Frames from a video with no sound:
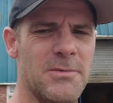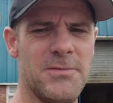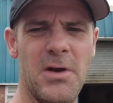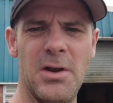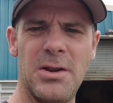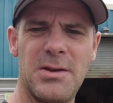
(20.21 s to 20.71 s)

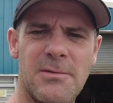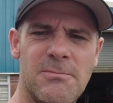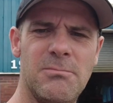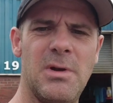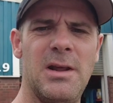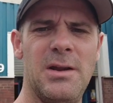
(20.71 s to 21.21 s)

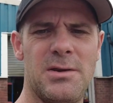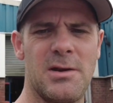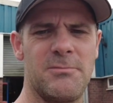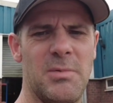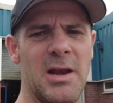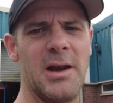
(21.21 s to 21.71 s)
37 minutes.
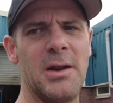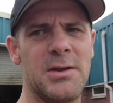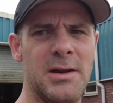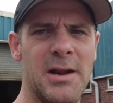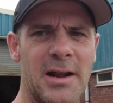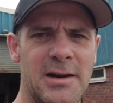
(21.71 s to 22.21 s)
I've been
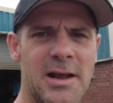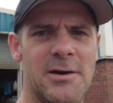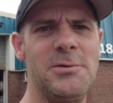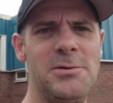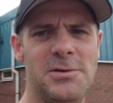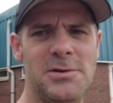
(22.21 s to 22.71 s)
editing that now.